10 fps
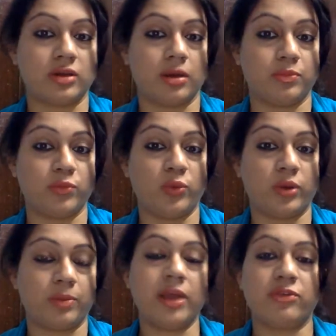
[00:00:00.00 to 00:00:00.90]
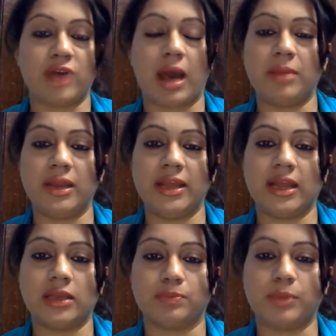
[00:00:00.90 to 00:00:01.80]
we were a big family
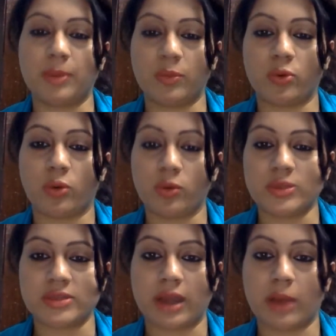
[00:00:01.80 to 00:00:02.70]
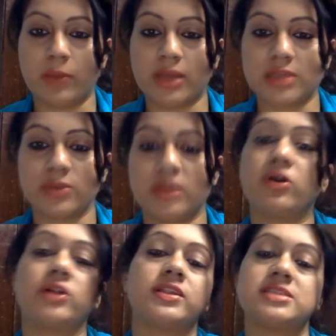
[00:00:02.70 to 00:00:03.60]
and people were always around us, we
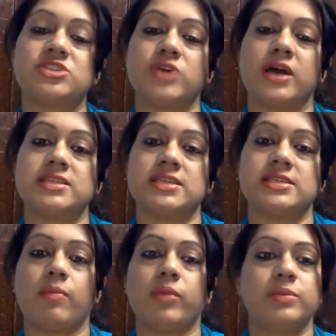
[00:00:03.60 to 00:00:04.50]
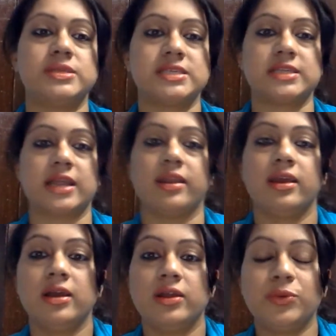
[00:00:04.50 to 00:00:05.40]
never got this chance that somebody may sit and
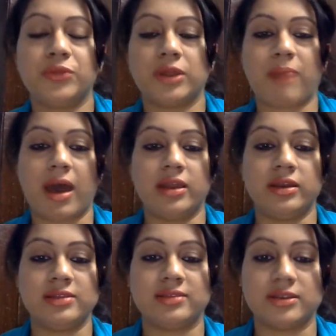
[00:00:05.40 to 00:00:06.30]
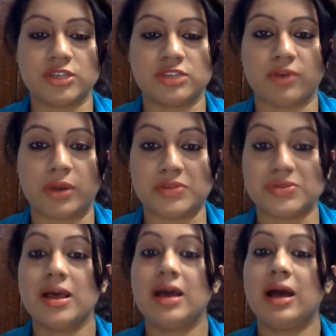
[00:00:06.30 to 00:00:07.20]
do that parenting sessions for
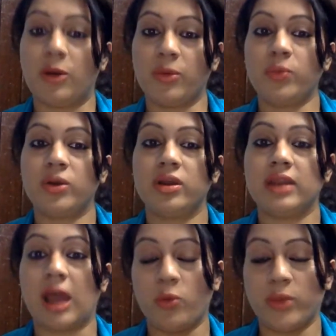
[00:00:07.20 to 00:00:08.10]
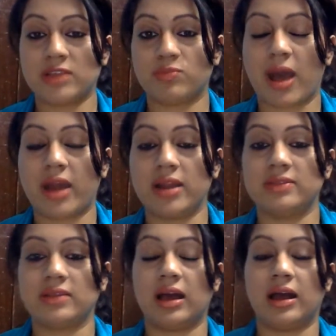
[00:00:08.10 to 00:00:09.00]
us. However, now we as
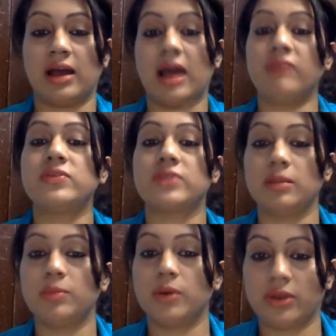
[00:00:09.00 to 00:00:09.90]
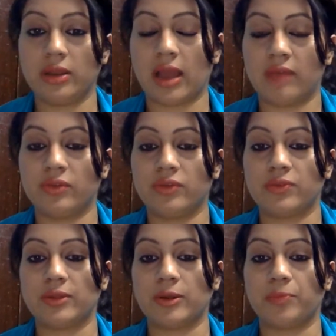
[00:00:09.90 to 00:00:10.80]
parents have this liberty, have
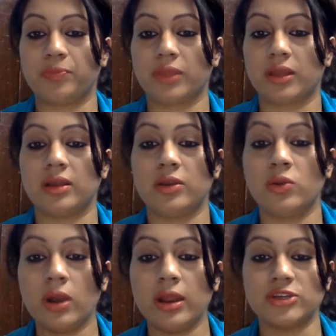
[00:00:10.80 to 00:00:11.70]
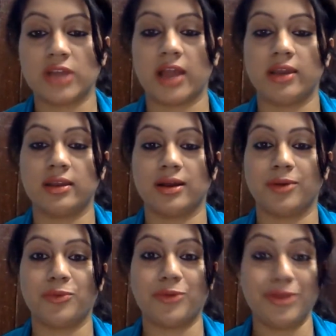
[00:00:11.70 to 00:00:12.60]
this knowledge, and
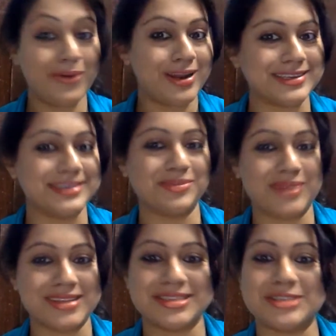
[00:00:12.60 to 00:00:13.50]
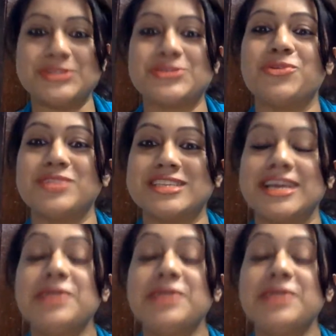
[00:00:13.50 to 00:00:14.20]
you are attending my sessions, obviously